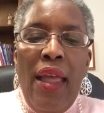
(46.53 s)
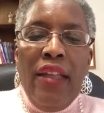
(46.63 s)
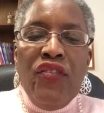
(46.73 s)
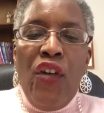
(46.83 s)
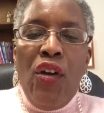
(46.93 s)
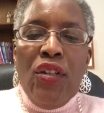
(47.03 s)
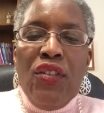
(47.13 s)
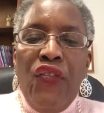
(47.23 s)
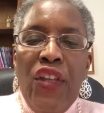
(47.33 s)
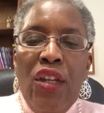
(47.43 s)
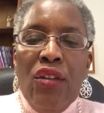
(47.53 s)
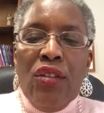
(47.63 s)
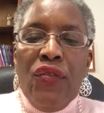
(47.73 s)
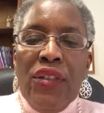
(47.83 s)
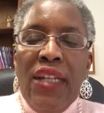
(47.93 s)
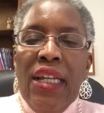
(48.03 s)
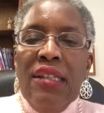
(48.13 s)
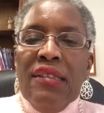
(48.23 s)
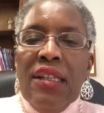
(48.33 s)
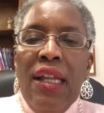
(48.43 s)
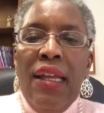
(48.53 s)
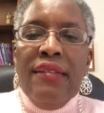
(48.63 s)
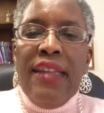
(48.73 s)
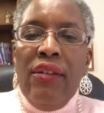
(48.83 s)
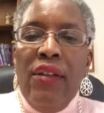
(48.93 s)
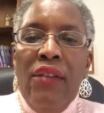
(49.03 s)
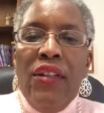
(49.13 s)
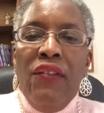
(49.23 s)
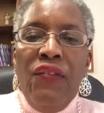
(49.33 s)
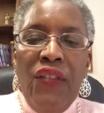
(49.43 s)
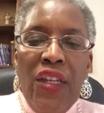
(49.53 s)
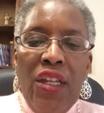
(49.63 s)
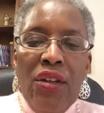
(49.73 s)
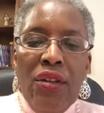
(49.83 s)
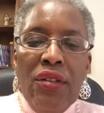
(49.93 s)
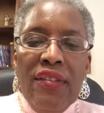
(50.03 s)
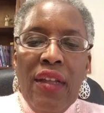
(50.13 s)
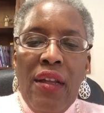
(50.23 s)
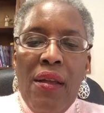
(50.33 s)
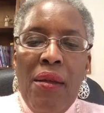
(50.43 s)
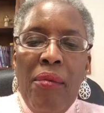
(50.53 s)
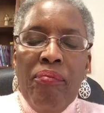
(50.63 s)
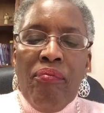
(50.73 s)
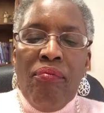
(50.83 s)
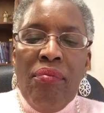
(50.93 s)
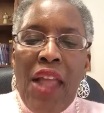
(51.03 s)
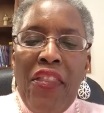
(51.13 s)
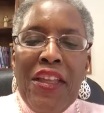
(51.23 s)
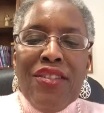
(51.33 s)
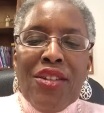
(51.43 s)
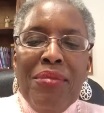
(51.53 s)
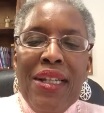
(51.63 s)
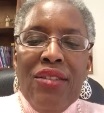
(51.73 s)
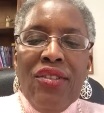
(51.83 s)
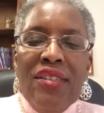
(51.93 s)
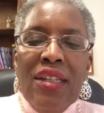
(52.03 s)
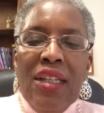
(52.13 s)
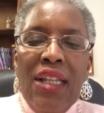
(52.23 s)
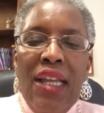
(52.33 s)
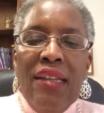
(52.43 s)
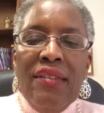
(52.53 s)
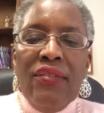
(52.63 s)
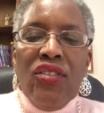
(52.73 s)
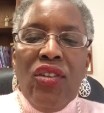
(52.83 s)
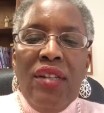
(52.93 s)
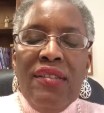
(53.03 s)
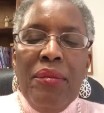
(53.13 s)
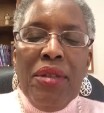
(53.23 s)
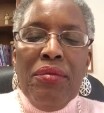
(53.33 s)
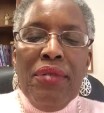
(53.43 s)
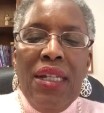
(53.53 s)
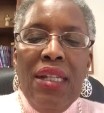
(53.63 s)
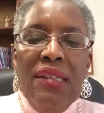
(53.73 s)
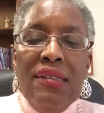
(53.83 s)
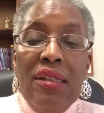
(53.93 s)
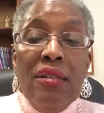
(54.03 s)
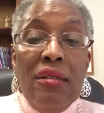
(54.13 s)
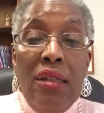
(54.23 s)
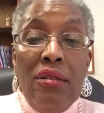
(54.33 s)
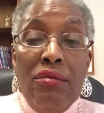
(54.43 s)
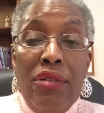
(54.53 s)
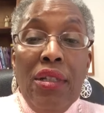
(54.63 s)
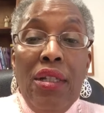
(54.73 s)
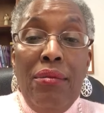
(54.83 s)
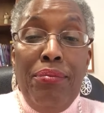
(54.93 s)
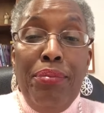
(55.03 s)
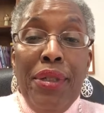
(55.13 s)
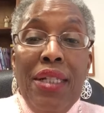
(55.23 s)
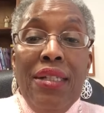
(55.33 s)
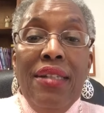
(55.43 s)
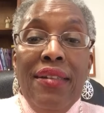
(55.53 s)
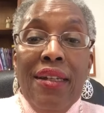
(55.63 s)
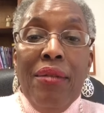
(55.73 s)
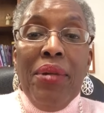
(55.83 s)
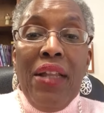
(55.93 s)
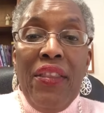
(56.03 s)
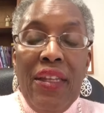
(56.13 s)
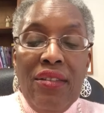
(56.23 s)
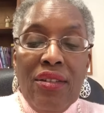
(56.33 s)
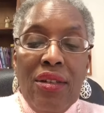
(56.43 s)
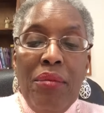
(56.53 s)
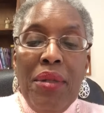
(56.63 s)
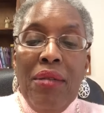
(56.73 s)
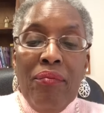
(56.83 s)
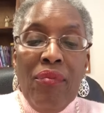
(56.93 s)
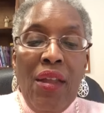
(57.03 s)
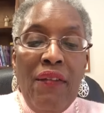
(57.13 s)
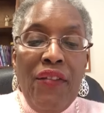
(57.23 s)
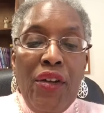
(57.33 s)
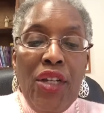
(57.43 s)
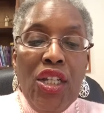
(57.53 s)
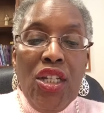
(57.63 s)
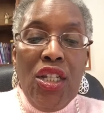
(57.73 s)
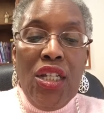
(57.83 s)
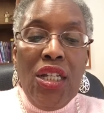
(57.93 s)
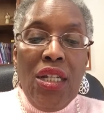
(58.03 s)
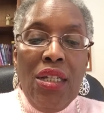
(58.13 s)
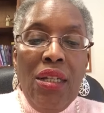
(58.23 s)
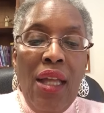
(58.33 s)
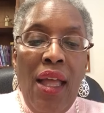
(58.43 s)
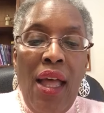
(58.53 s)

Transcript: As far as fears for taking this class, I don't have any fears. Um, I think it's going to be an interesting class. I've started some of the readings, and it's, it's really pretty detailed, but I think it's going to be very good.